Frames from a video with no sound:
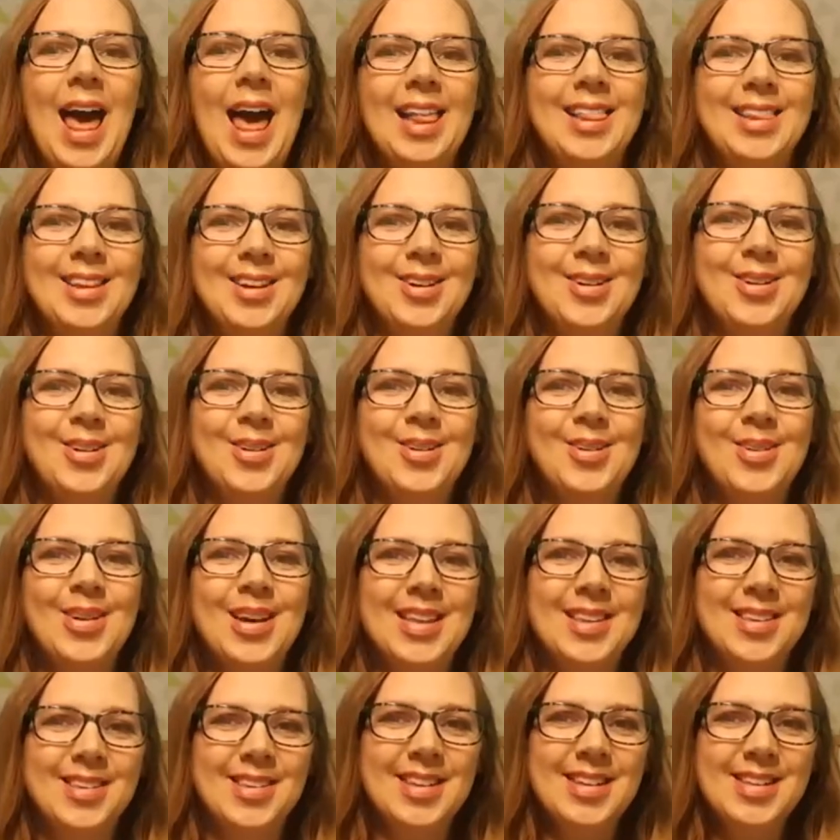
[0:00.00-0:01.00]
Hello,
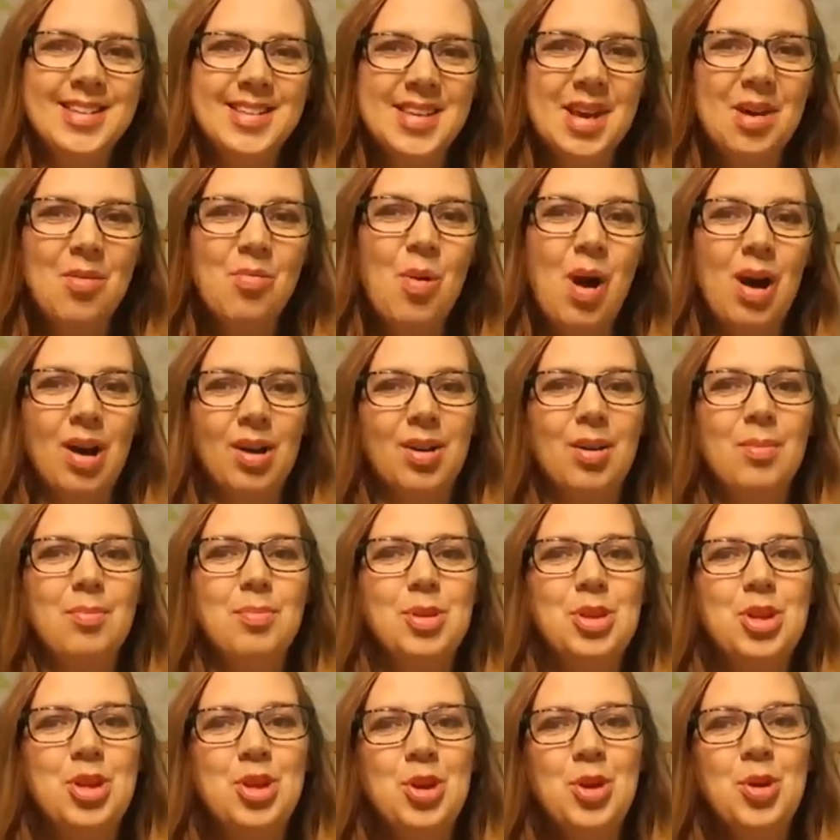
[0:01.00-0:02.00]
it's Lisa.
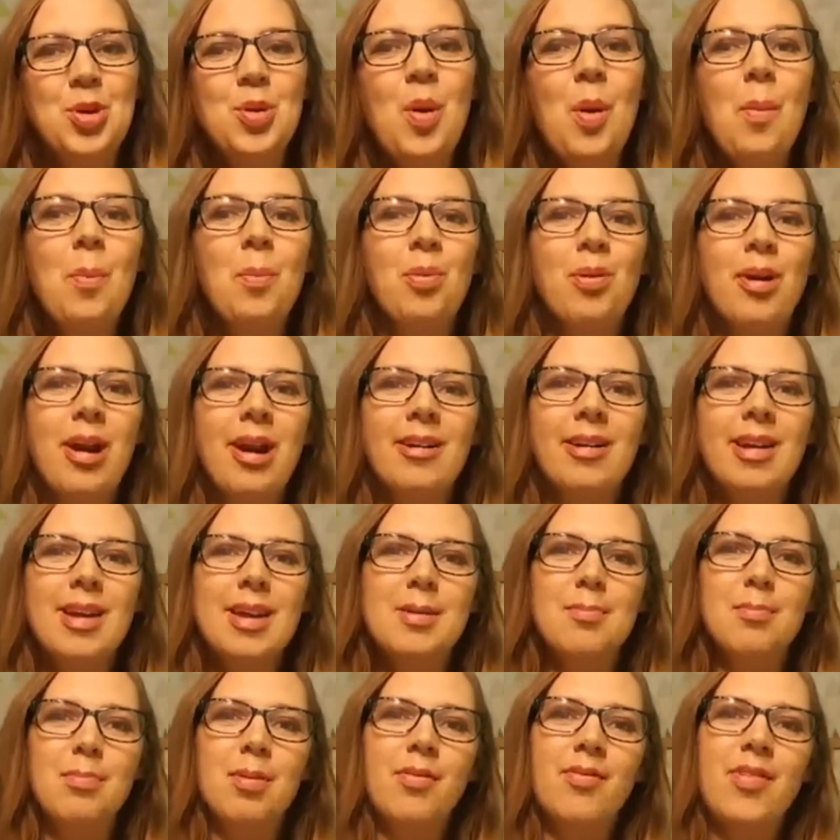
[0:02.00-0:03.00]
Welcome to Prairie
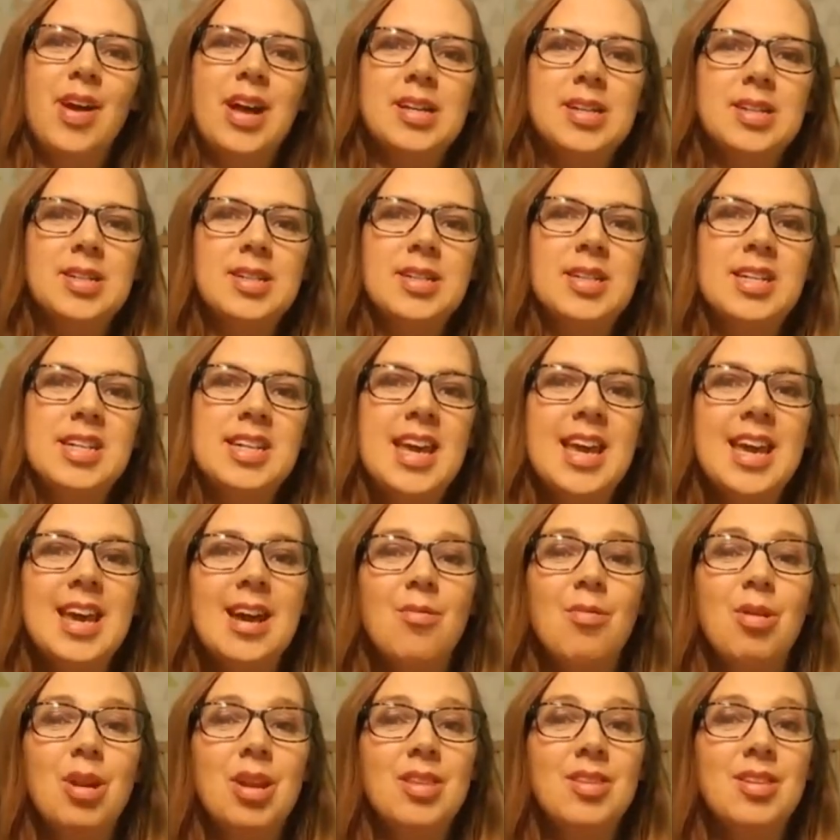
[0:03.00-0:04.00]
Imperfection. Today I
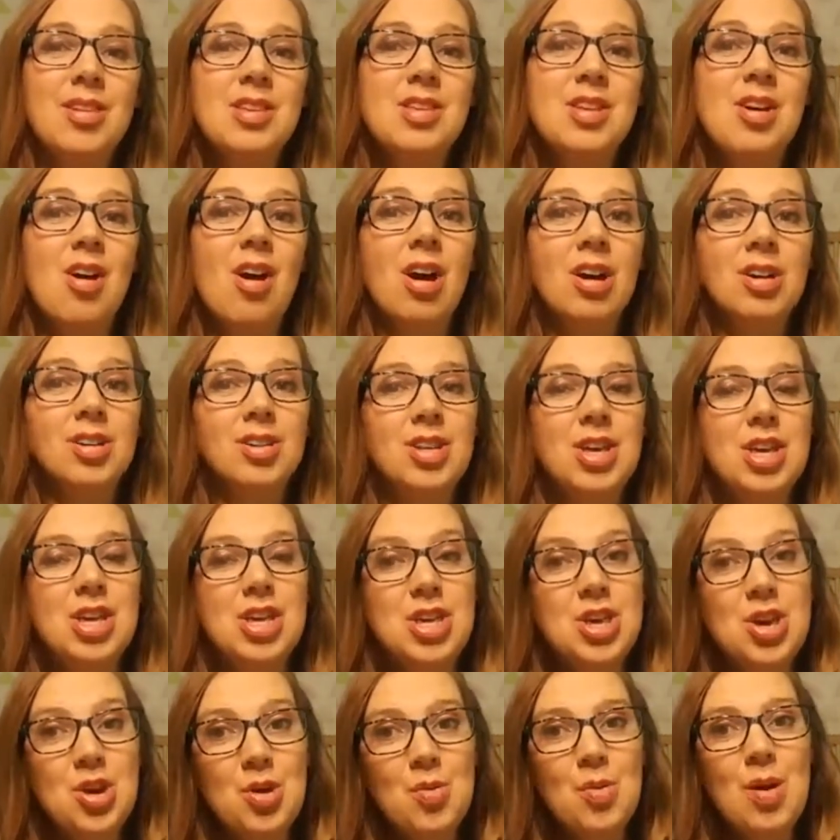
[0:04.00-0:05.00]
wanted to talk to
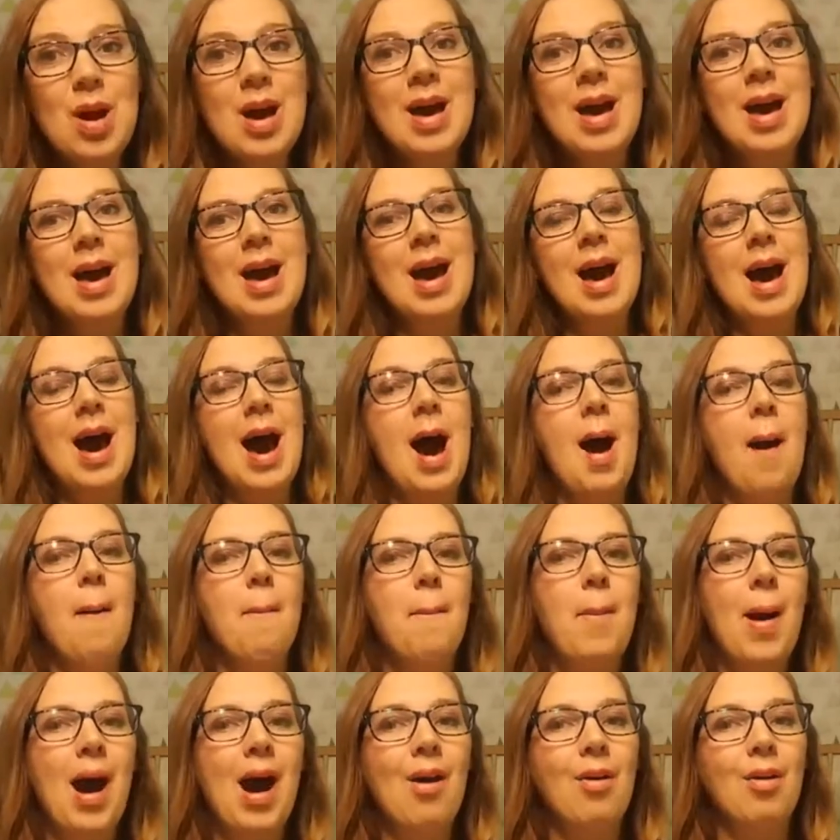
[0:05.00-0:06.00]
you
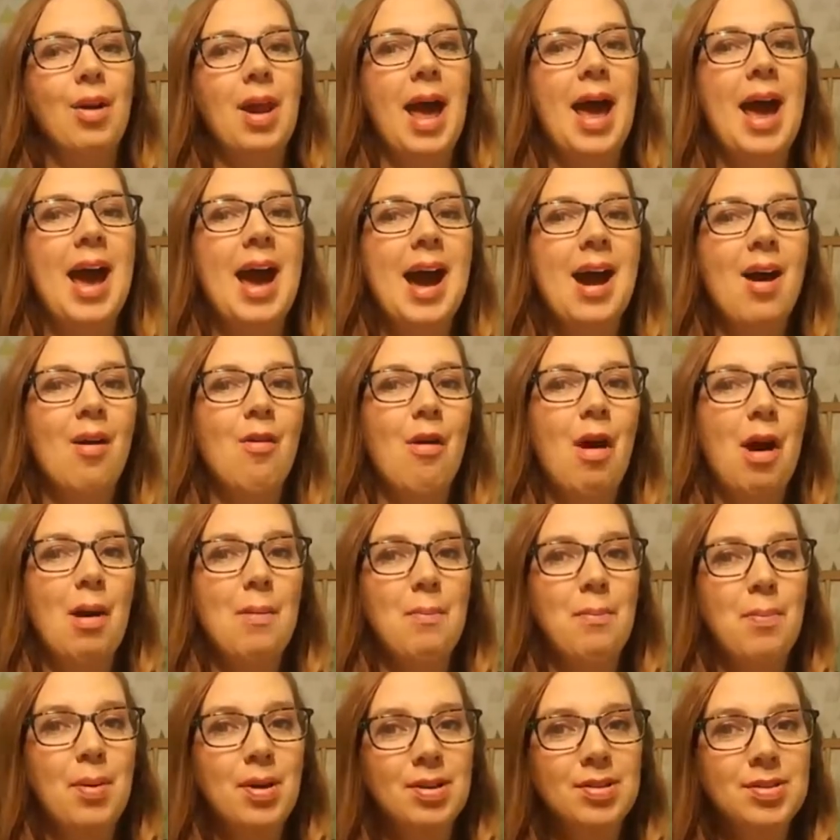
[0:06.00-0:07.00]
about how I
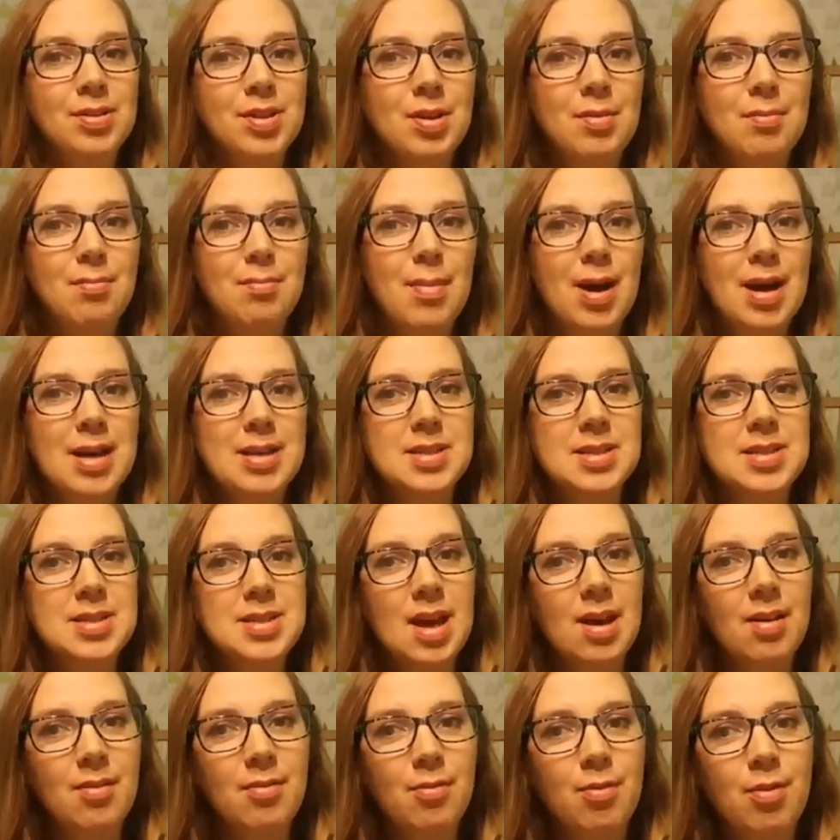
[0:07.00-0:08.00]
built my
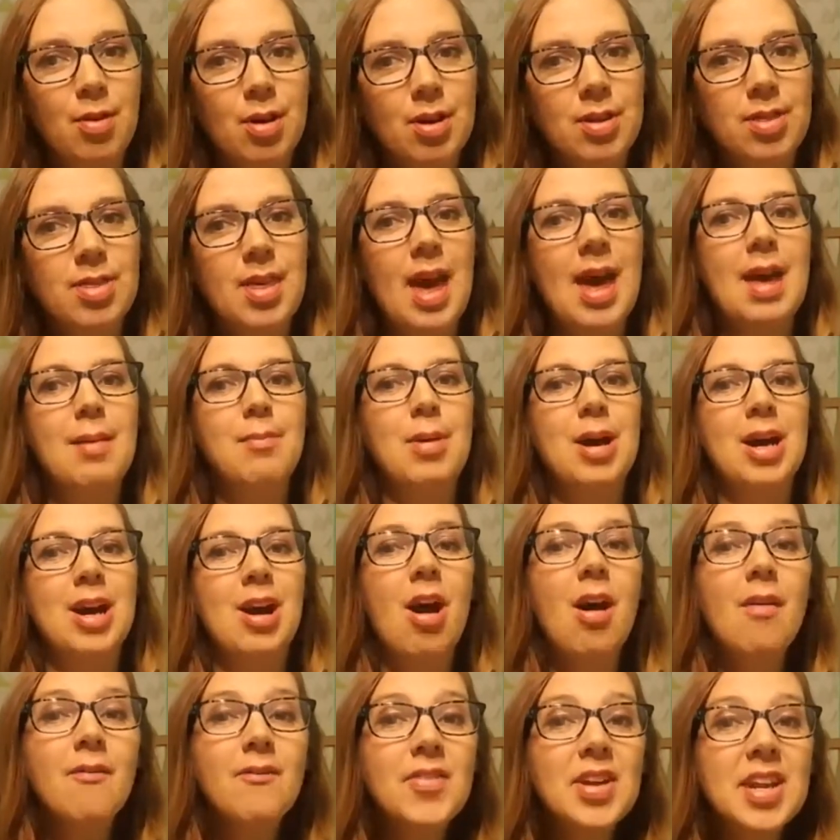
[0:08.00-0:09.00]
self-worth and my
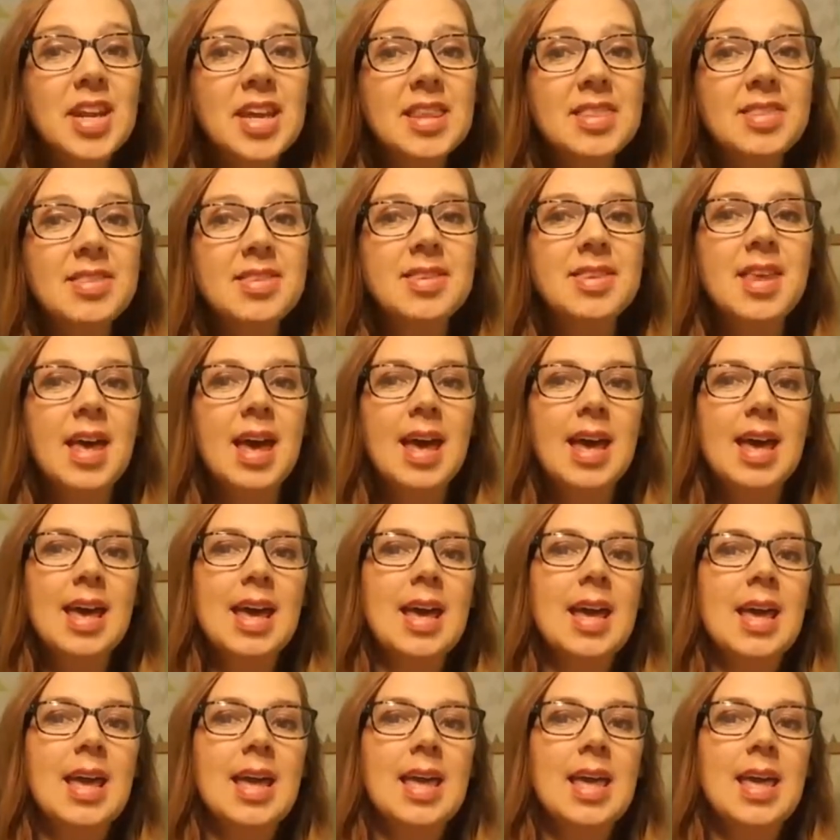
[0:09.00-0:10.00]
confidence
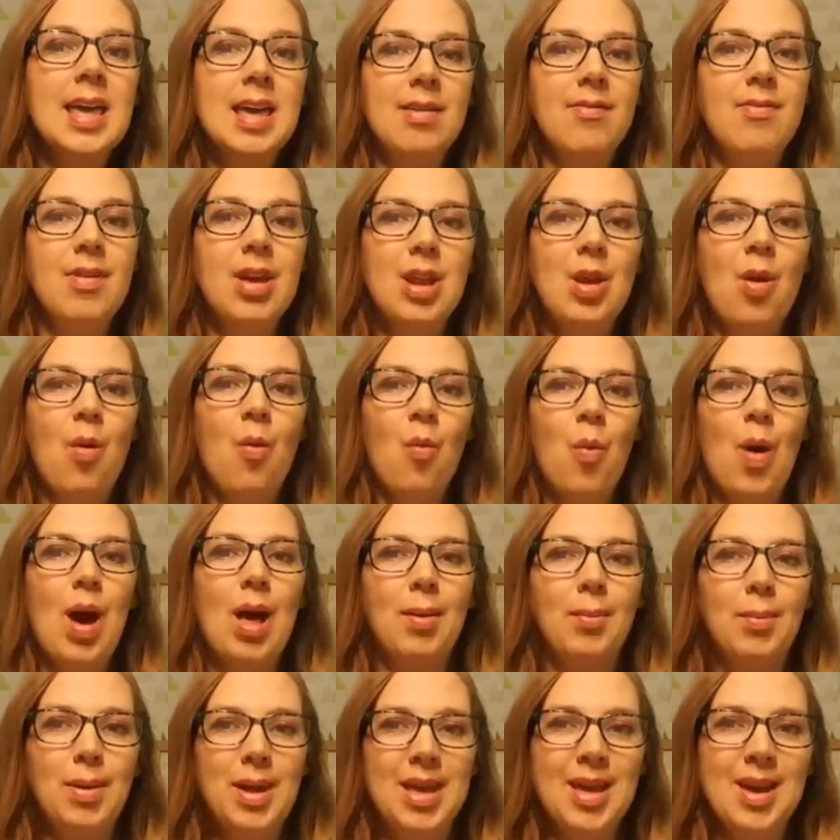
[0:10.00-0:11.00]
even
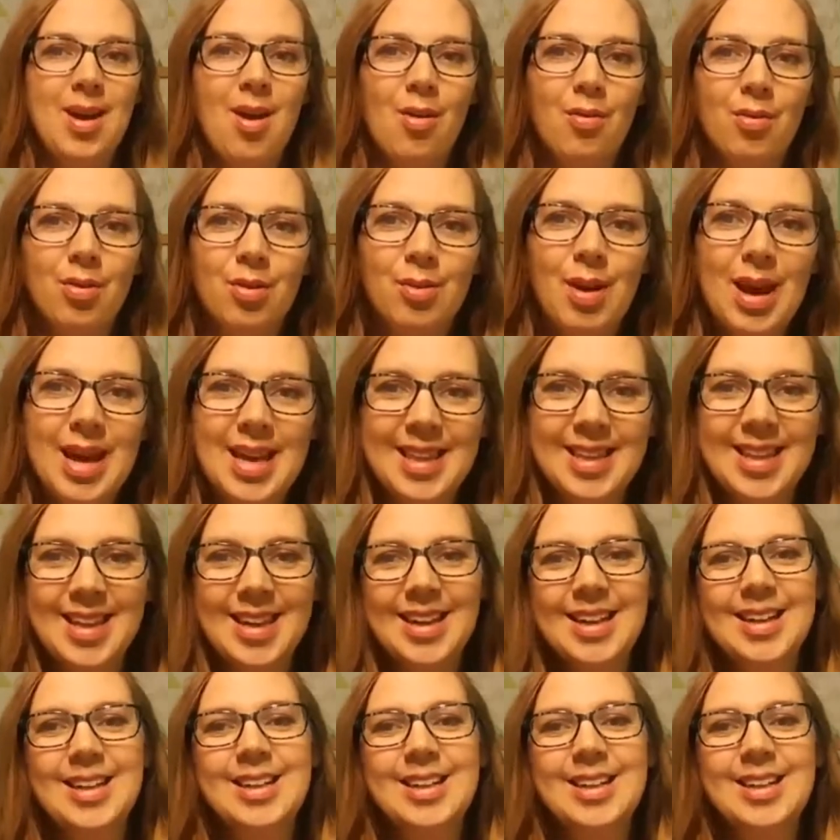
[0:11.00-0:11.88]
while being overweight.